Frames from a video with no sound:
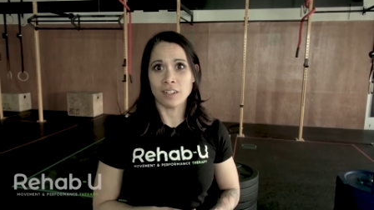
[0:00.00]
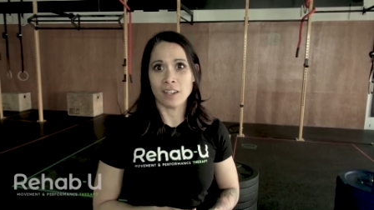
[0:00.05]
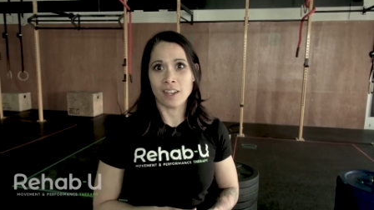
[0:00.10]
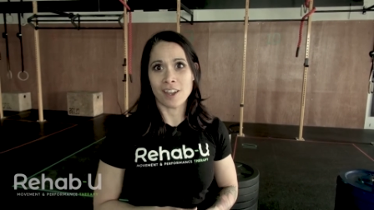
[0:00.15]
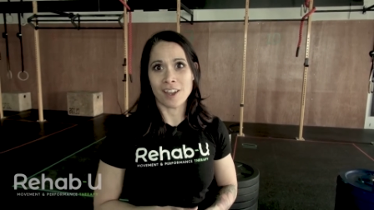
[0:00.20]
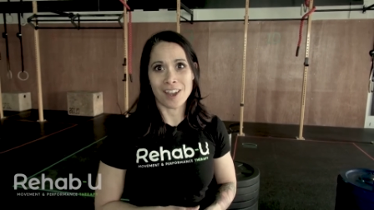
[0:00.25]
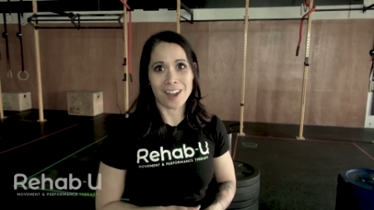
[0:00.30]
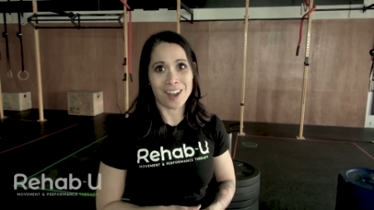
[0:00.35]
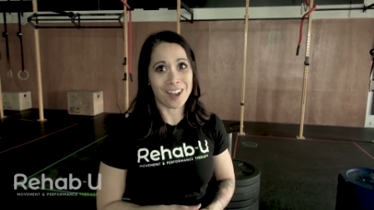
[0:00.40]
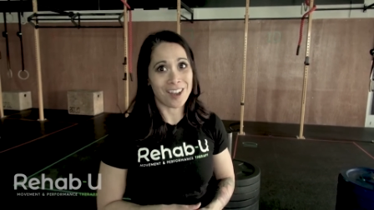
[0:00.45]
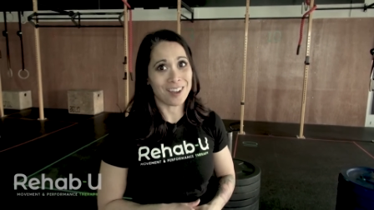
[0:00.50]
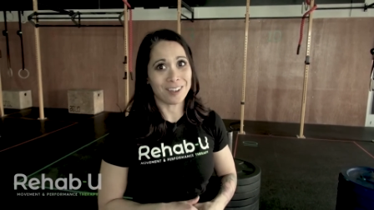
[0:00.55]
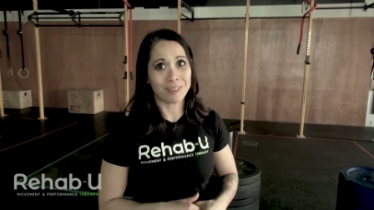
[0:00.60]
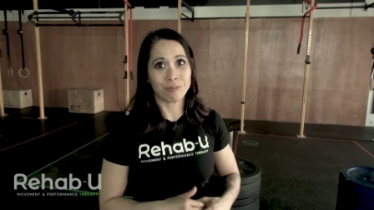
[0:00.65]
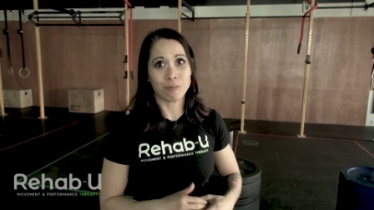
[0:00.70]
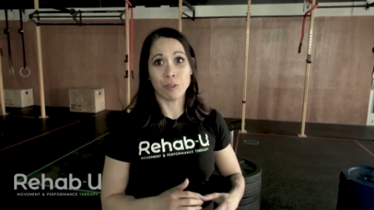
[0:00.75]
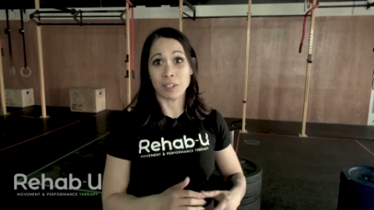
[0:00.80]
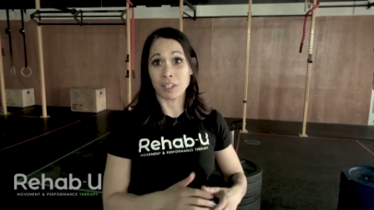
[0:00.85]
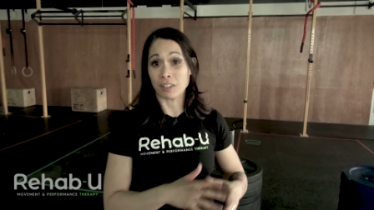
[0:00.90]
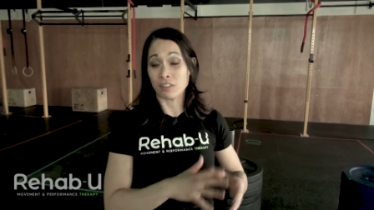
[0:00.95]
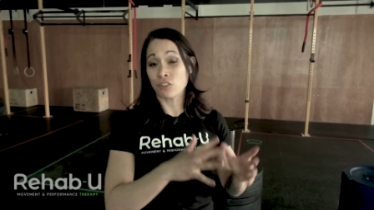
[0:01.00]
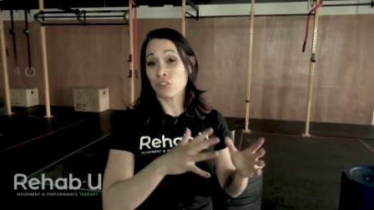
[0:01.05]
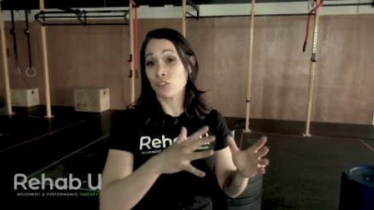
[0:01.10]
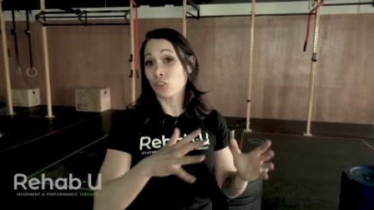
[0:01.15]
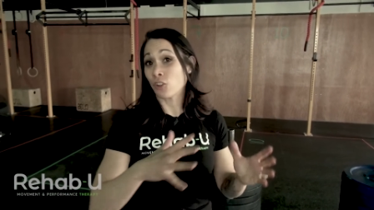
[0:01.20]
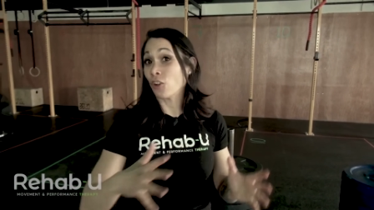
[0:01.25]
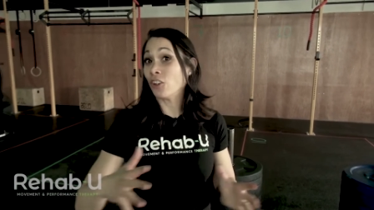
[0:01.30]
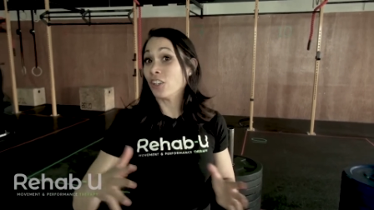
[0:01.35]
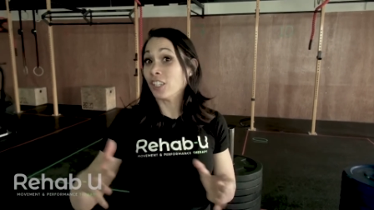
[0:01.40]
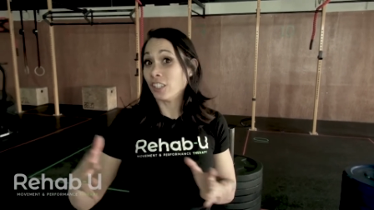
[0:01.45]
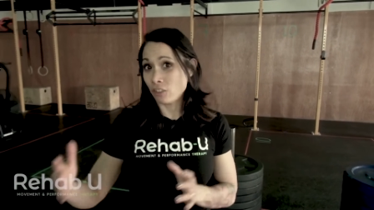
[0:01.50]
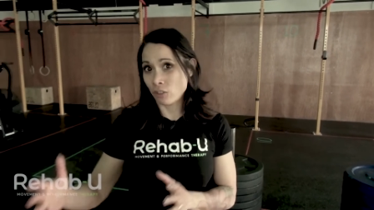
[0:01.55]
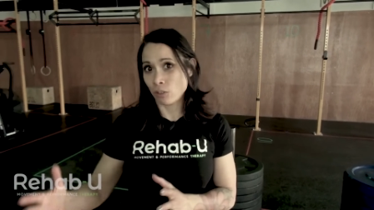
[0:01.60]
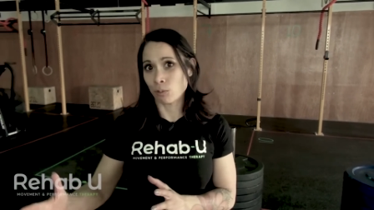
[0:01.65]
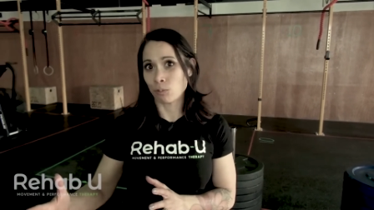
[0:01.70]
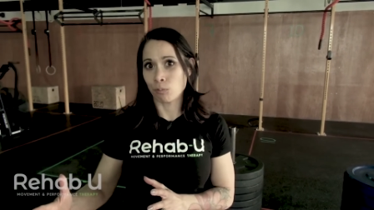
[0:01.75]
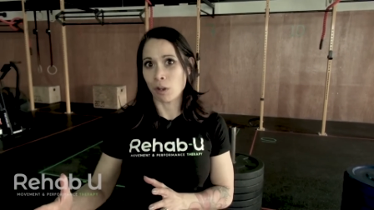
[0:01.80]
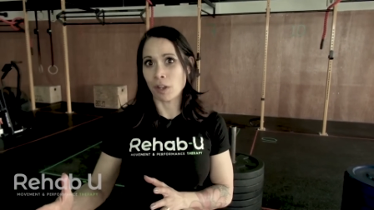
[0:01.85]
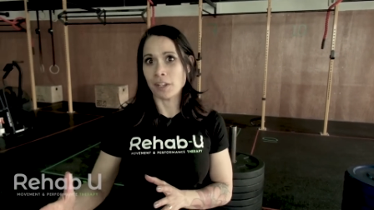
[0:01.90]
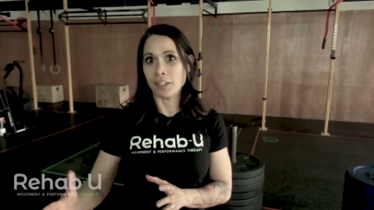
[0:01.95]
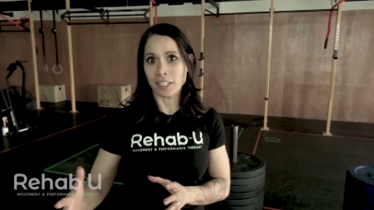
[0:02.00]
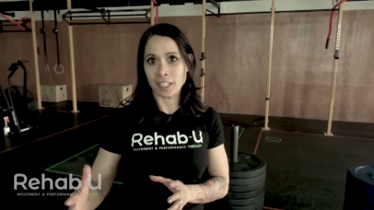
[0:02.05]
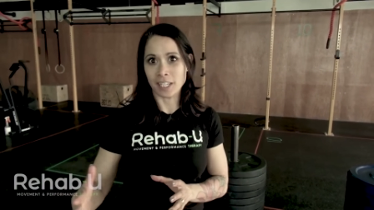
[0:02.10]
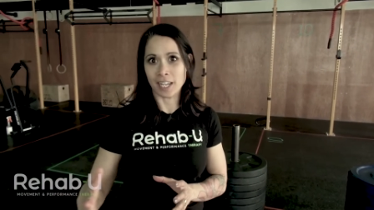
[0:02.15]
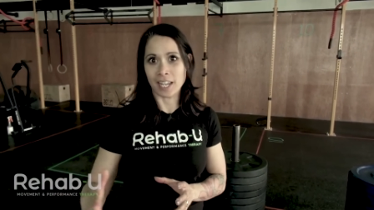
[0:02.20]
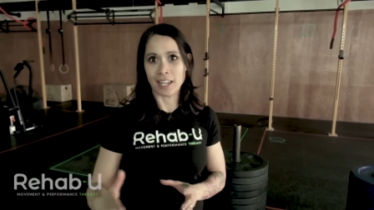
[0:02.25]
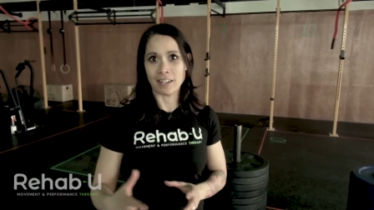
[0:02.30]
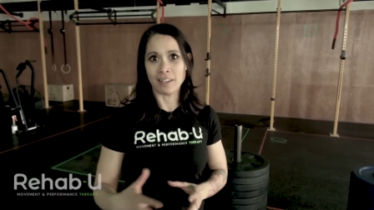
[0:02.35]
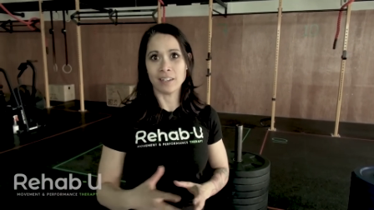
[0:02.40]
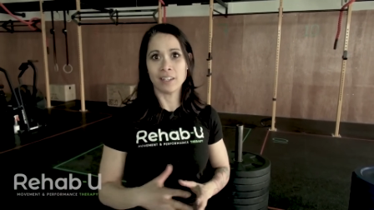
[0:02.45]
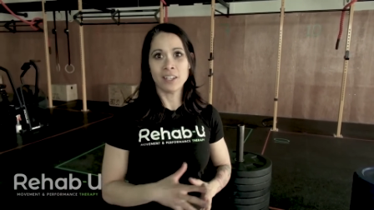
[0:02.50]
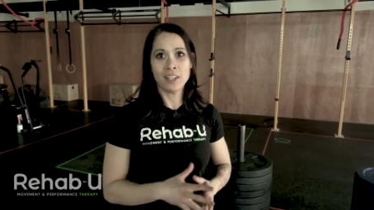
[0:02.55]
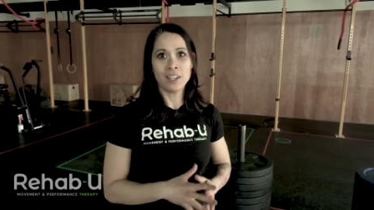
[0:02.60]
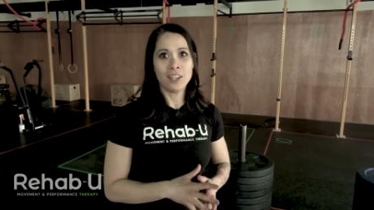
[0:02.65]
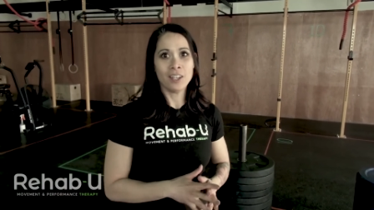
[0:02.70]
When I started to run again,